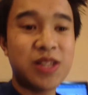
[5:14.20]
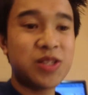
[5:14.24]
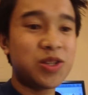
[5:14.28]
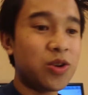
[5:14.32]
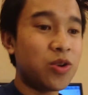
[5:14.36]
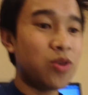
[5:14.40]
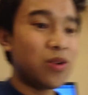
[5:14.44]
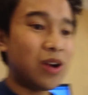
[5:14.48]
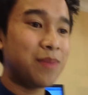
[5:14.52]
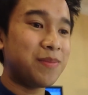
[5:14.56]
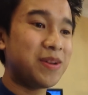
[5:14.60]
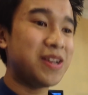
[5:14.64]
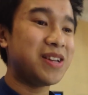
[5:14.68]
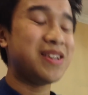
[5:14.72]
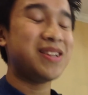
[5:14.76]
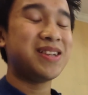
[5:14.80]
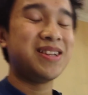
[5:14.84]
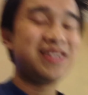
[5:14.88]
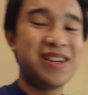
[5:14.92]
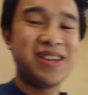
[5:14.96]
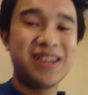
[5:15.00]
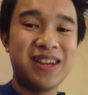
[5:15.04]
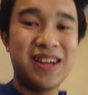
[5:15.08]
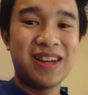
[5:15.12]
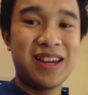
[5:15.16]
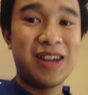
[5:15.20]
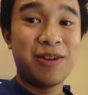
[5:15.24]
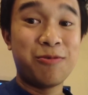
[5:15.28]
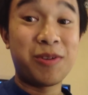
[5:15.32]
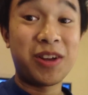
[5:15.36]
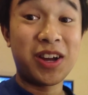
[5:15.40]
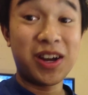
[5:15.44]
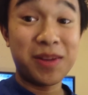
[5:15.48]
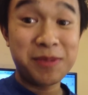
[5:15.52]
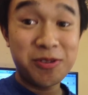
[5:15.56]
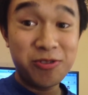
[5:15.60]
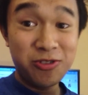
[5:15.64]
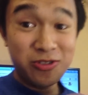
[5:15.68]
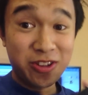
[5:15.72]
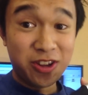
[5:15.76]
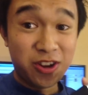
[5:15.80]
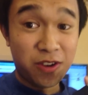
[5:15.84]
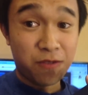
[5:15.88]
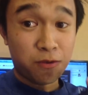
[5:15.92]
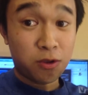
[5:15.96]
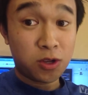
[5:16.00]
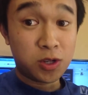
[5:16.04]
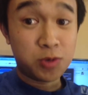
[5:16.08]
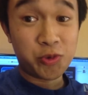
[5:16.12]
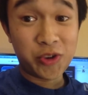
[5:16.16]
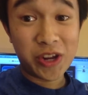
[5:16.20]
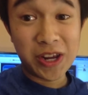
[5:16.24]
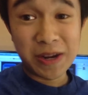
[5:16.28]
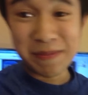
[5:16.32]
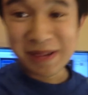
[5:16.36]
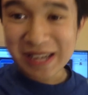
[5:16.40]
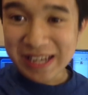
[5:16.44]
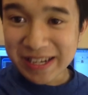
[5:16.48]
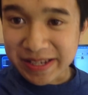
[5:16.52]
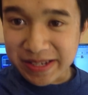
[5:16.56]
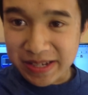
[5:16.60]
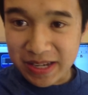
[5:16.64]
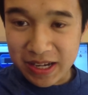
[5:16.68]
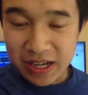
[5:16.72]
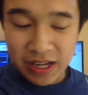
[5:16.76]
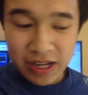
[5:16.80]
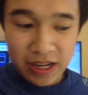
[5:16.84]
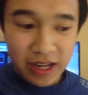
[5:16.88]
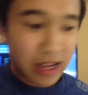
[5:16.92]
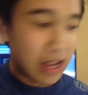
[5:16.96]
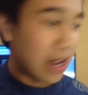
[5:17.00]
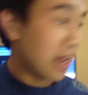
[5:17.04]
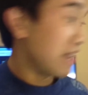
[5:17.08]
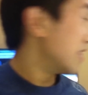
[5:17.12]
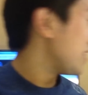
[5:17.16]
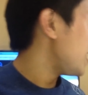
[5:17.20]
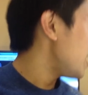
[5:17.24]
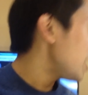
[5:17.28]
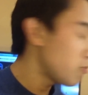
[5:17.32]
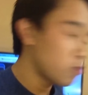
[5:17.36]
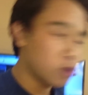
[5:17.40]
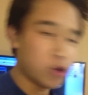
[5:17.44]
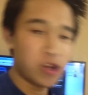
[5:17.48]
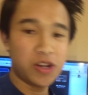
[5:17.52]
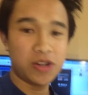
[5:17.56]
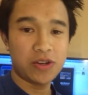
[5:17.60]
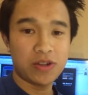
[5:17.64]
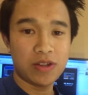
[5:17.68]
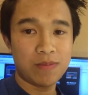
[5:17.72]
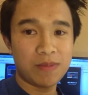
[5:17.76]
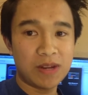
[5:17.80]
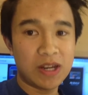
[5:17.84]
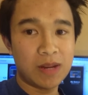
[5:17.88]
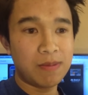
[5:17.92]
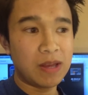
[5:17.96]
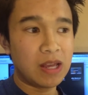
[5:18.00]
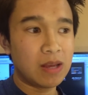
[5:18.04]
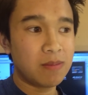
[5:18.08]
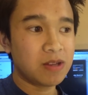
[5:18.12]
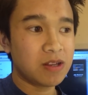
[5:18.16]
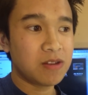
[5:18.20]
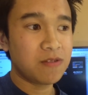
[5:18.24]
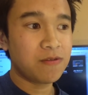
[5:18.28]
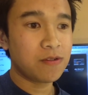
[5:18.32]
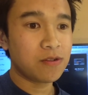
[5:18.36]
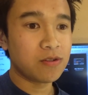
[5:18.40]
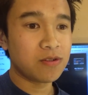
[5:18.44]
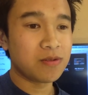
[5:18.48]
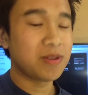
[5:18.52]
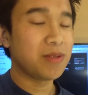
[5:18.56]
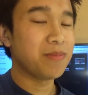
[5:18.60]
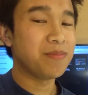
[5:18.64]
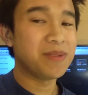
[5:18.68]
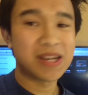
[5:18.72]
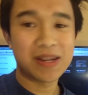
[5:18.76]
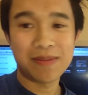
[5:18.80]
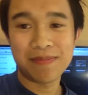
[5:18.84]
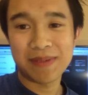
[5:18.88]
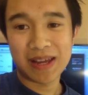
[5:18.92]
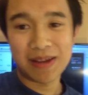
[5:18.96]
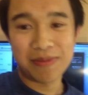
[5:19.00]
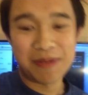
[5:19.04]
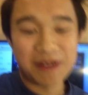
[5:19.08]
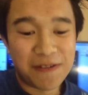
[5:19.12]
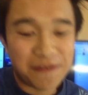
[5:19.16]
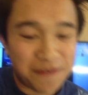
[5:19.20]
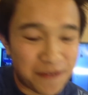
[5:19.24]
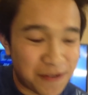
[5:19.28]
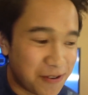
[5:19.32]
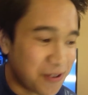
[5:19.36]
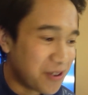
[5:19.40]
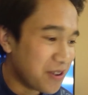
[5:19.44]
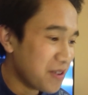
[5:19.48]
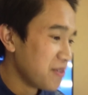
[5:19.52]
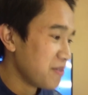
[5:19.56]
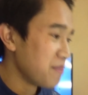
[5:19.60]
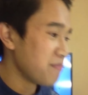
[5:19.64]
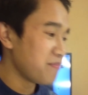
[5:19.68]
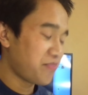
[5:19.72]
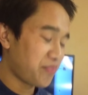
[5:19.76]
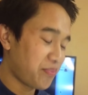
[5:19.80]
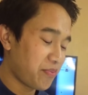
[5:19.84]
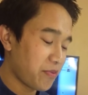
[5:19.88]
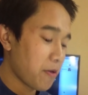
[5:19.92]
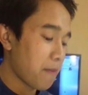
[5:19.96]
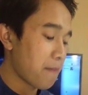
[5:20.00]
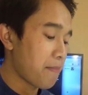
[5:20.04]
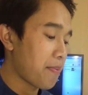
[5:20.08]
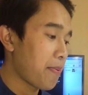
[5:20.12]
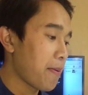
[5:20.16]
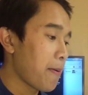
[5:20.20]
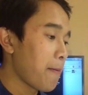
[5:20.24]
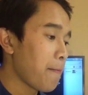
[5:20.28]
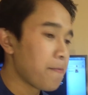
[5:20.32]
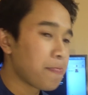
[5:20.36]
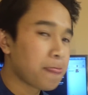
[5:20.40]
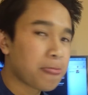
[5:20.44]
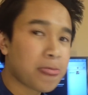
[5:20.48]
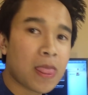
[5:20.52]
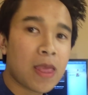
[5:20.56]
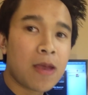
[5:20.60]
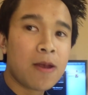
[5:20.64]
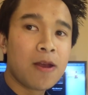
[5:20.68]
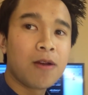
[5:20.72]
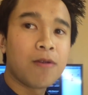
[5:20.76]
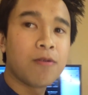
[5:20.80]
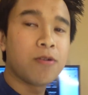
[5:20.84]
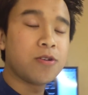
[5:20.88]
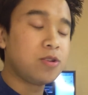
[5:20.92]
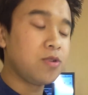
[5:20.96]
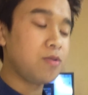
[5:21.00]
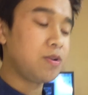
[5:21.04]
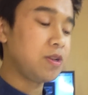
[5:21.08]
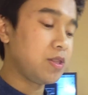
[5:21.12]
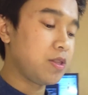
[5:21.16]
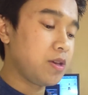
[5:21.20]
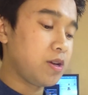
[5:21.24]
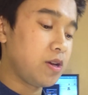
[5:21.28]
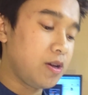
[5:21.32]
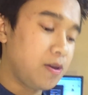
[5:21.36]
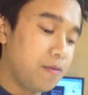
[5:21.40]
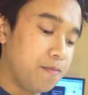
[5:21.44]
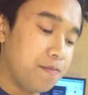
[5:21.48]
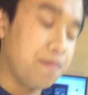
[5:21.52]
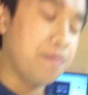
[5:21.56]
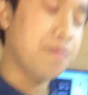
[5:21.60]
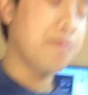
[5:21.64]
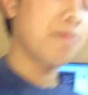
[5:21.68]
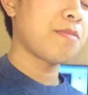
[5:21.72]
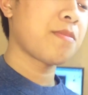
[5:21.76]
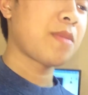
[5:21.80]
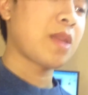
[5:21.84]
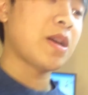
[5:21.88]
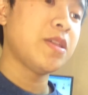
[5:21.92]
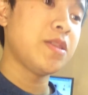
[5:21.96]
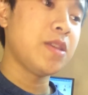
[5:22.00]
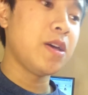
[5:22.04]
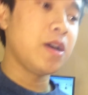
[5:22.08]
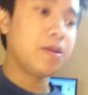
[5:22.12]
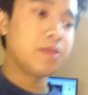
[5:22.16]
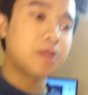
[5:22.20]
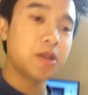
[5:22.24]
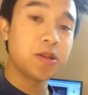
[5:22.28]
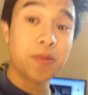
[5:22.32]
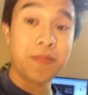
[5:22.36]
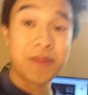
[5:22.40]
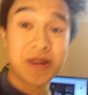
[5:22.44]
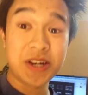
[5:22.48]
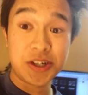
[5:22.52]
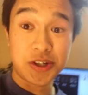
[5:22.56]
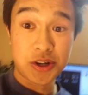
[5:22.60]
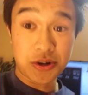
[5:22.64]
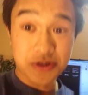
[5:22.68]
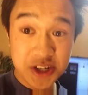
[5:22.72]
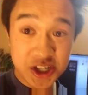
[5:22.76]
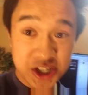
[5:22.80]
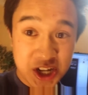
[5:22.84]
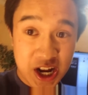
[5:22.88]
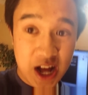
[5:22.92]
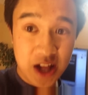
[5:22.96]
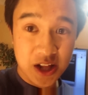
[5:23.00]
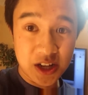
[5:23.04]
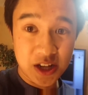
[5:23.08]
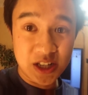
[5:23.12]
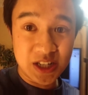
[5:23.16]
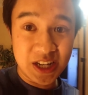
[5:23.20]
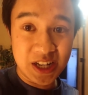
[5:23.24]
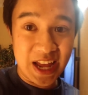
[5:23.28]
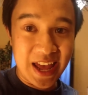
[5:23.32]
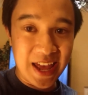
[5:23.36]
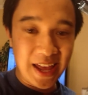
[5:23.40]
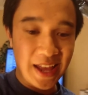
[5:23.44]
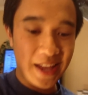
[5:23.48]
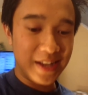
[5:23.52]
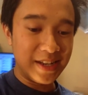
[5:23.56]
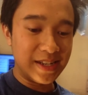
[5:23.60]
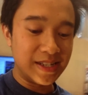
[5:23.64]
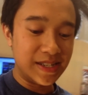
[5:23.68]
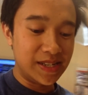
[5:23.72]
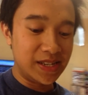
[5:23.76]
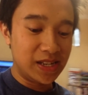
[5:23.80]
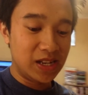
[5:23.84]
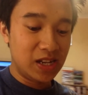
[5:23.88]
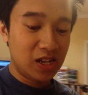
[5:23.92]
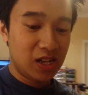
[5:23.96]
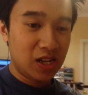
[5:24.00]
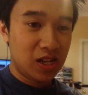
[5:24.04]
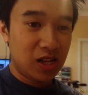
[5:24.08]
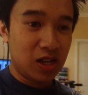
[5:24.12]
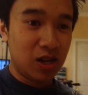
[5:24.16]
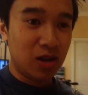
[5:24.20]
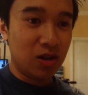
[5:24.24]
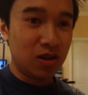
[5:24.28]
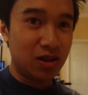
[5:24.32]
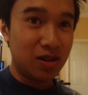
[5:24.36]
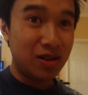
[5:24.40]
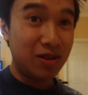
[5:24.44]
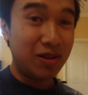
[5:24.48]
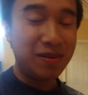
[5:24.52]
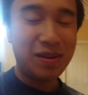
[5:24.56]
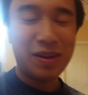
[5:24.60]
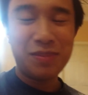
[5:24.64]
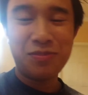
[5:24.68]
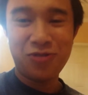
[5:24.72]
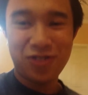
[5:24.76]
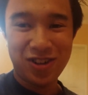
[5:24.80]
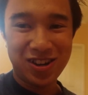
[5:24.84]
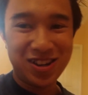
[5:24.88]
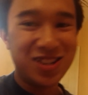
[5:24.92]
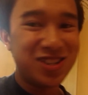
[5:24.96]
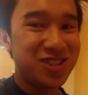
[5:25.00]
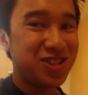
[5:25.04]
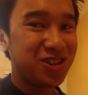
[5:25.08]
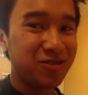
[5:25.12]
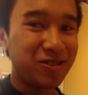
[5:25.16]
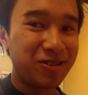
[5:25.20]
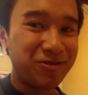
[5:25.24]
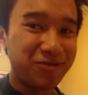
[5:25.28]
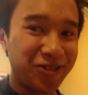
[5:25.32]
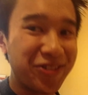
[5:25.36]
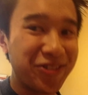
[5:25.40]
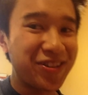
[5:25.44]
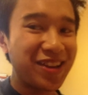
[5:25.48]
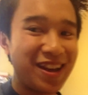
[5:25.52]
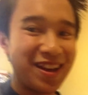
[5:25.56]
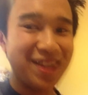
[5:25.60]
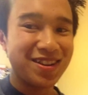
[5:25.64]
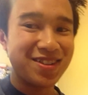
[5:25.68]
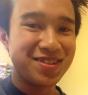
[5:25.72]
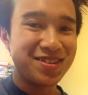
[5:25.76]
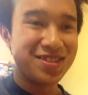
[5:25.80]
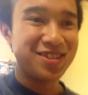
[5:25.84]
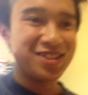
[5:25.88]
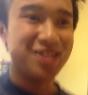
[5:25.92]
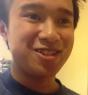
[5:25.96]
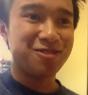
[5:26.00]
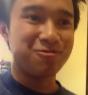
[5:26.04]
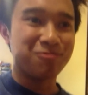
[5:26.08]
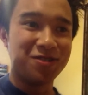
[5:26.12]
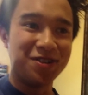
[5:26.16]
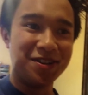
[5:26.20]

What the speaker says: so I mean, we gotta be really careful because we're eating pizza, and then we're gonna do the mini baby food. The mini baby food. We're doing the mini donut challenge, and I'm pretty sure we won't gag on this